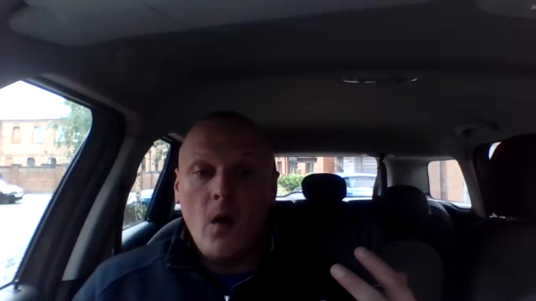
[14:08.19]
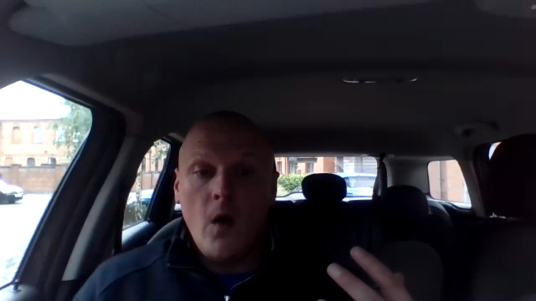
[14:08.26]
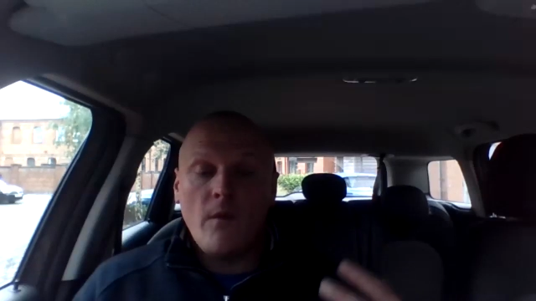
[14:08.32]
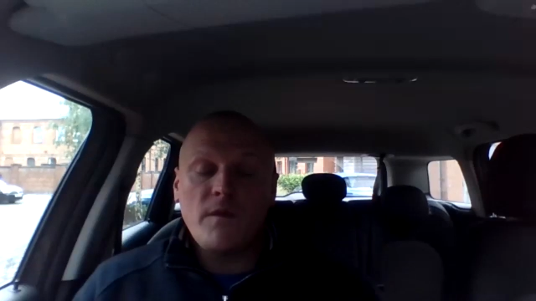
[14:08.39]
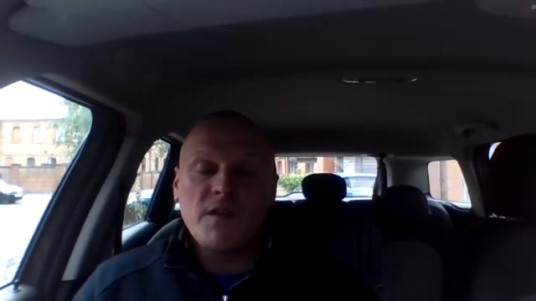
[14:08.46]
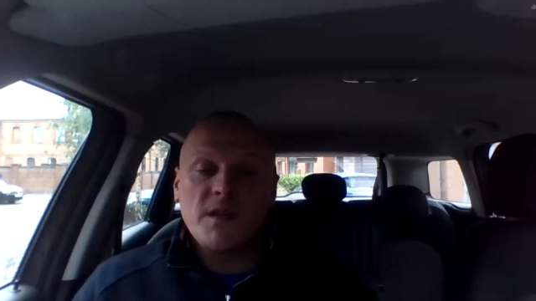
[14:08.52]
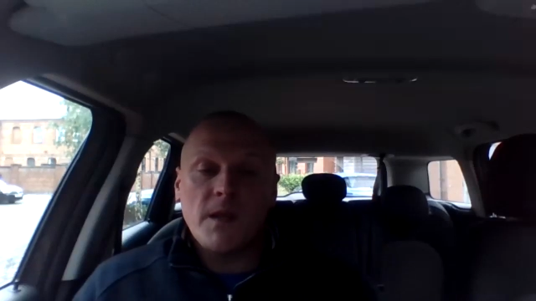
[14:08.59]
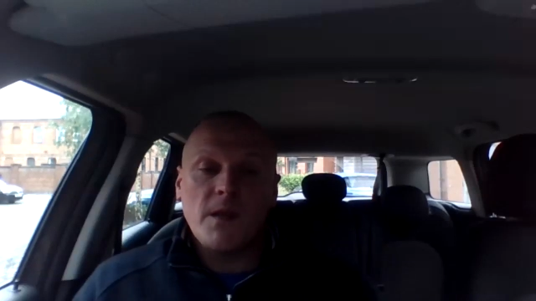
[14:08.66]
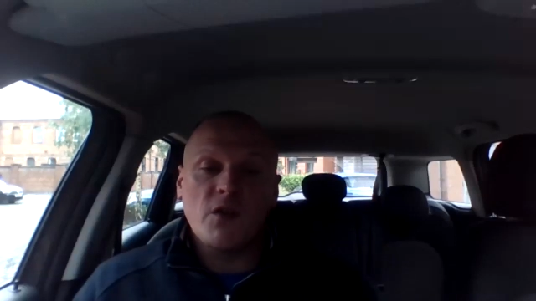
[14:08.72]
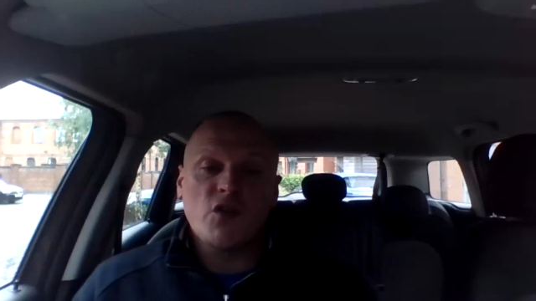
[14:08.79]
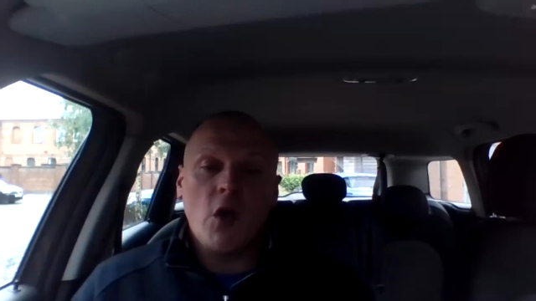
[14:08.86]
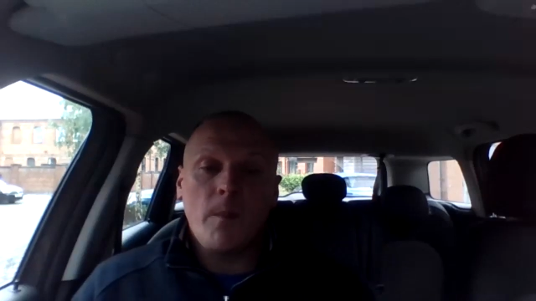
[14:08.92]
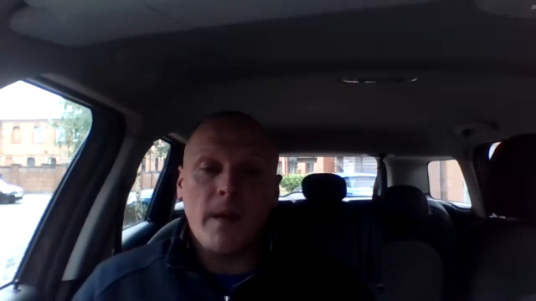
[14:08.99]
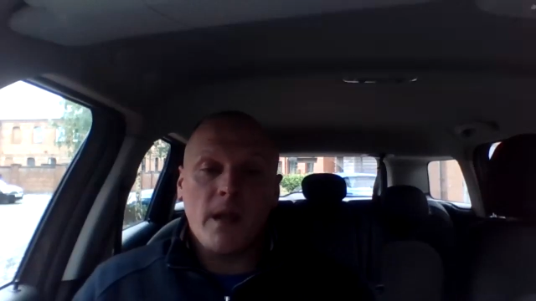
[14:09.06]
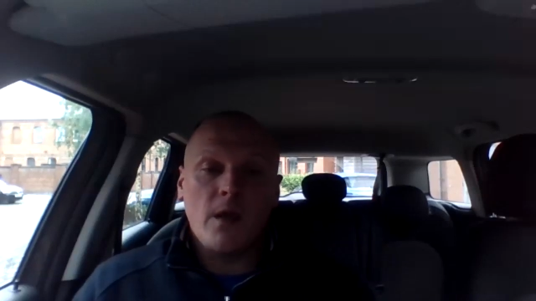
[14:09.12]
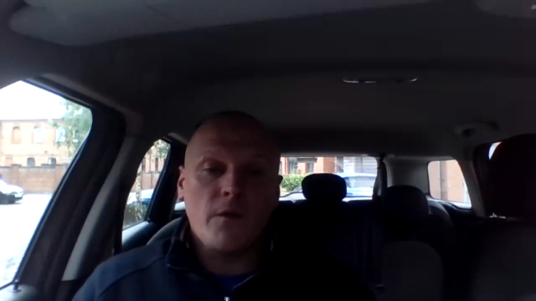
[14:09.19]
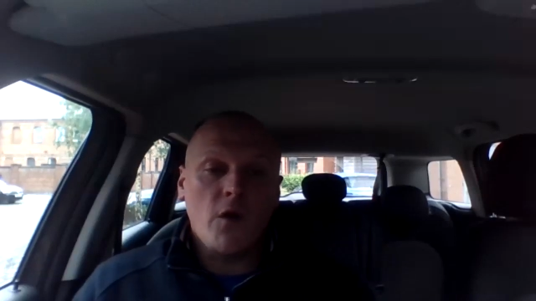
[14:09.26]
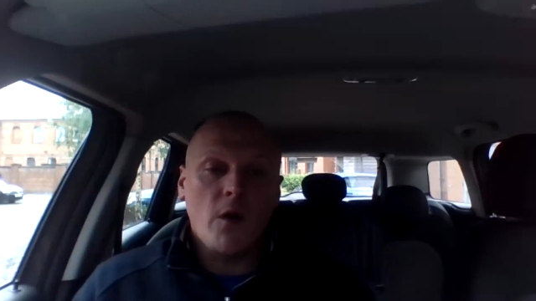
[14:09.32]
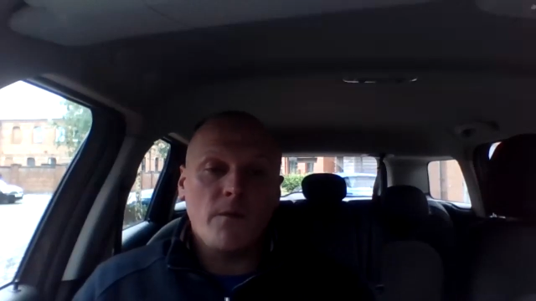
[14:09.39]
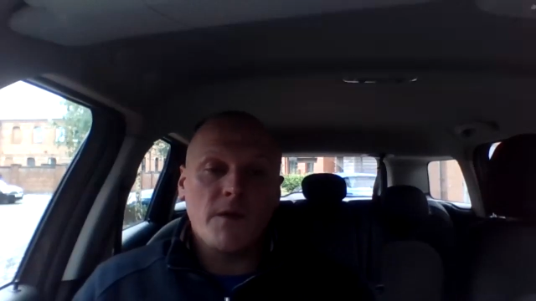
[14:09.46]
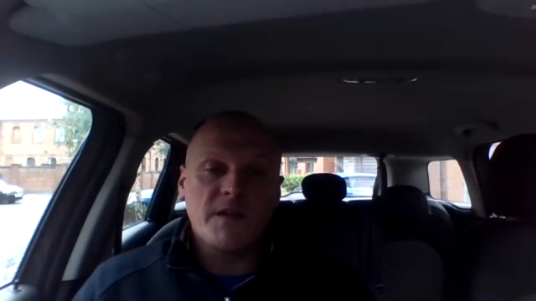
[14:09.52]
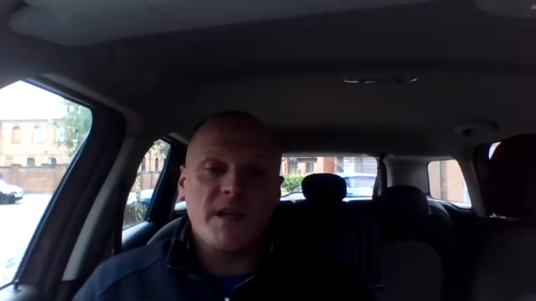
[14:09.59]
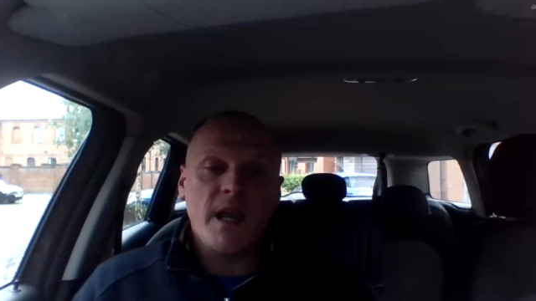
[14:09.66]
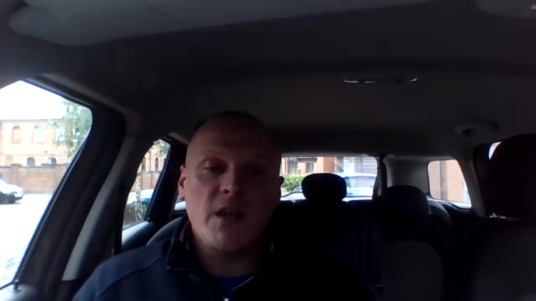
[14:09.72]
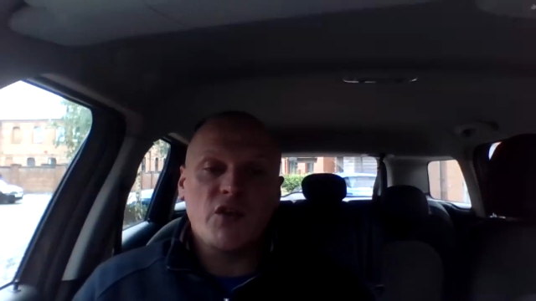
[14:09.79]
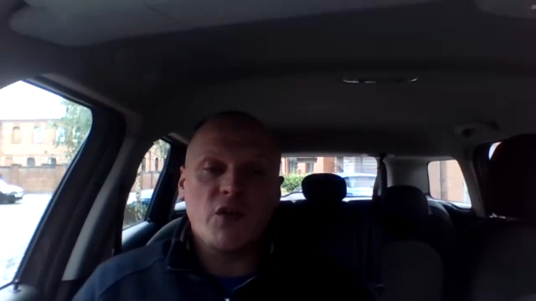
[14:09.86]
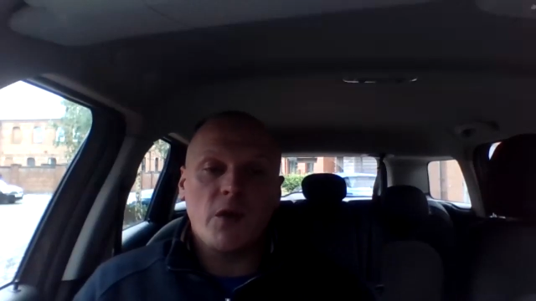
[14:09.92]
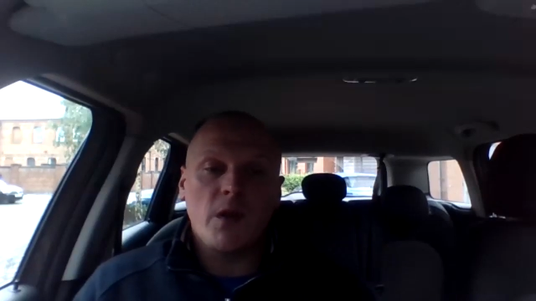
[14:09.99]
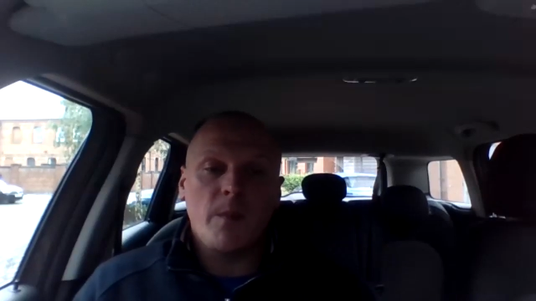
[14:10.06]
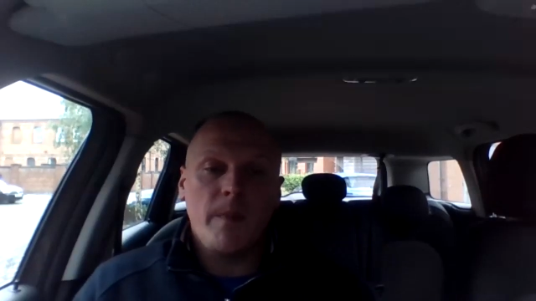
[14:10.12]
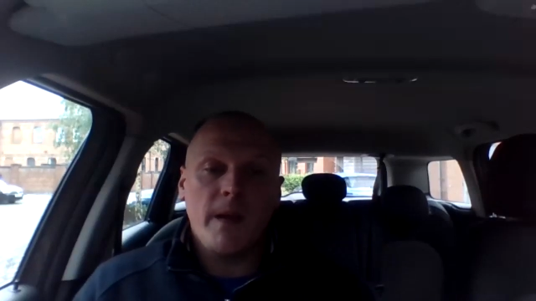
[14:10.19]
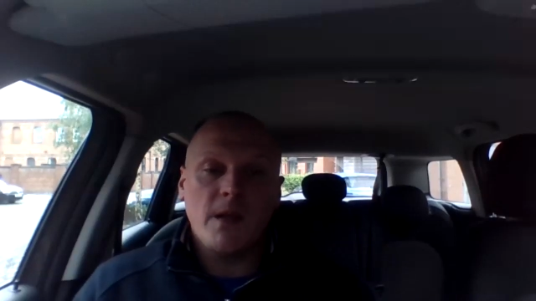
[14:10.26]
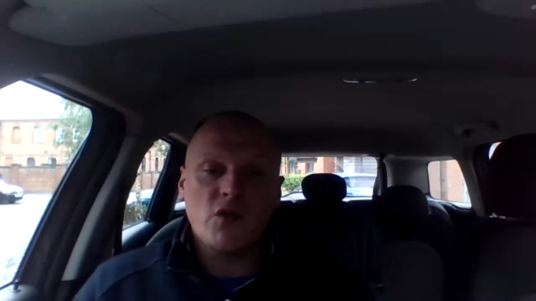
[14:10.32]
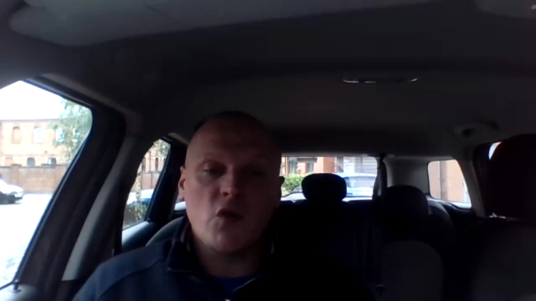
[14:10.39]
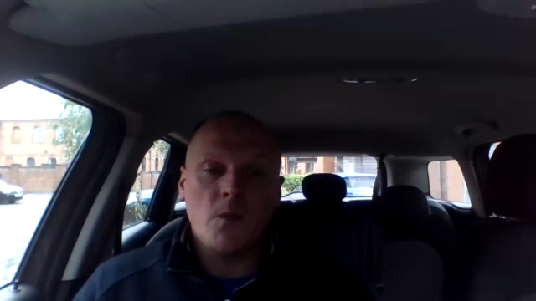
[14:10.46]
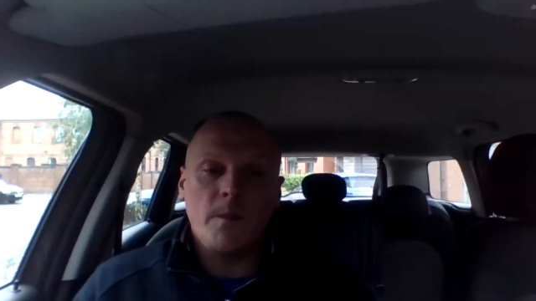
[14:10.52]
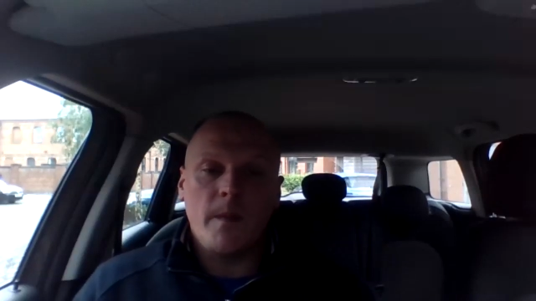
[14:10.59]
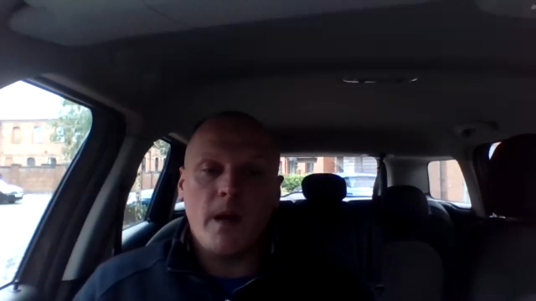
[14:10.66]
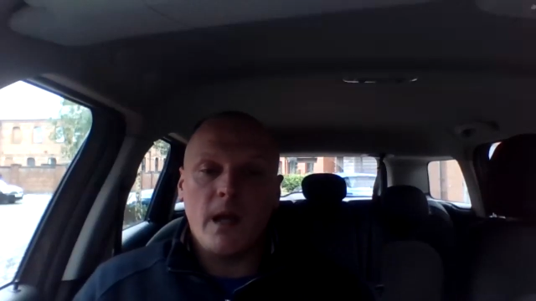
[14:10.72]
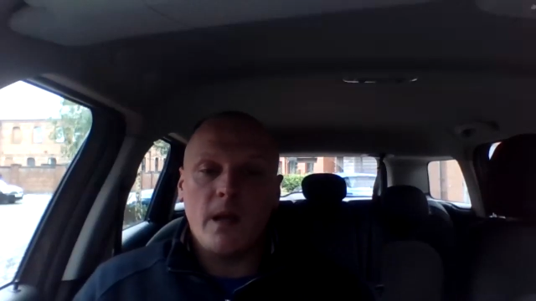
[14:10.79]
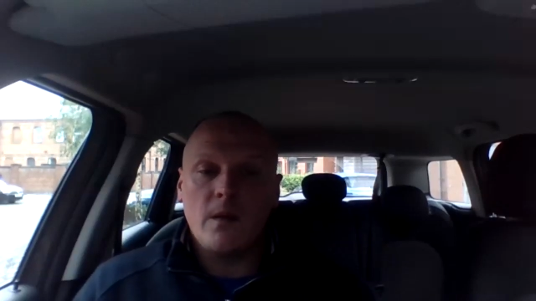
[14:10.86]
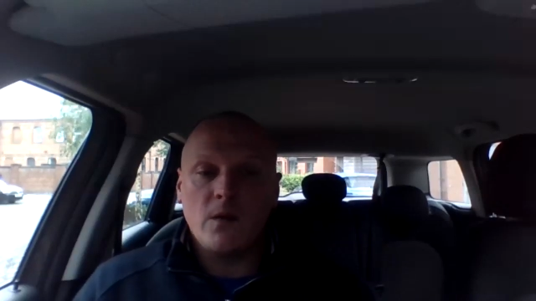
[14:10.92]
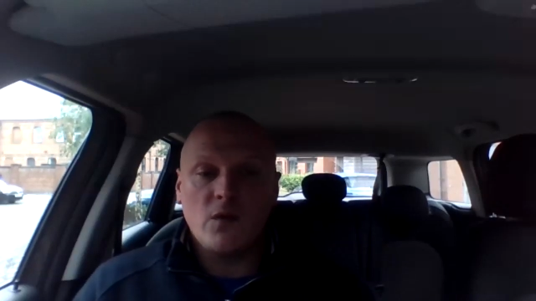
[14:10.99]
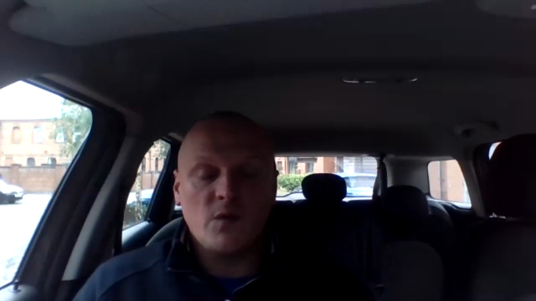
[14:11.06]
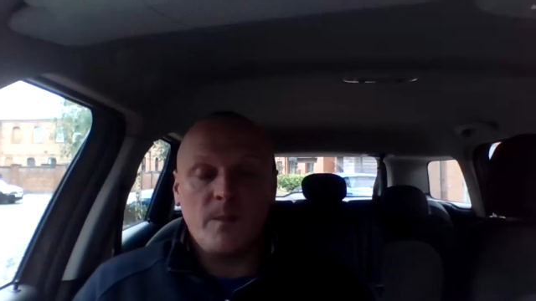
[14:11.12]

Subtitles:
Obviously the topic of conversation will be picked up by